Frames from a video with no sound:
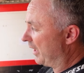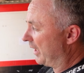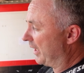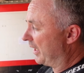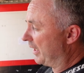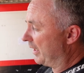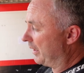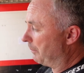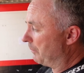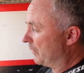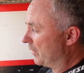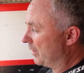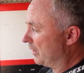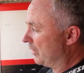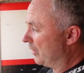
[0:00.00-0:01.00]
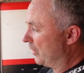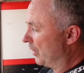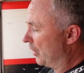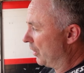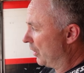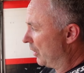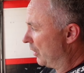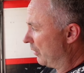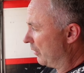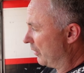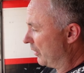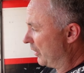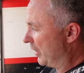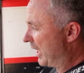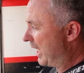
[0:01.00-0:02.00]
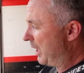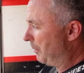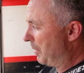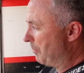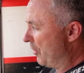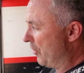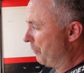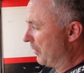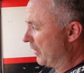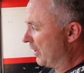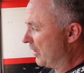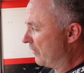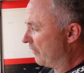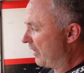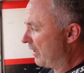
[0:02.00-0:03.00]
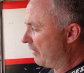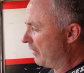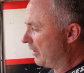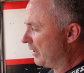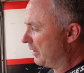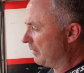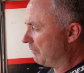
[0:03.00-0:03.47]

um, your, your helmet movement is very,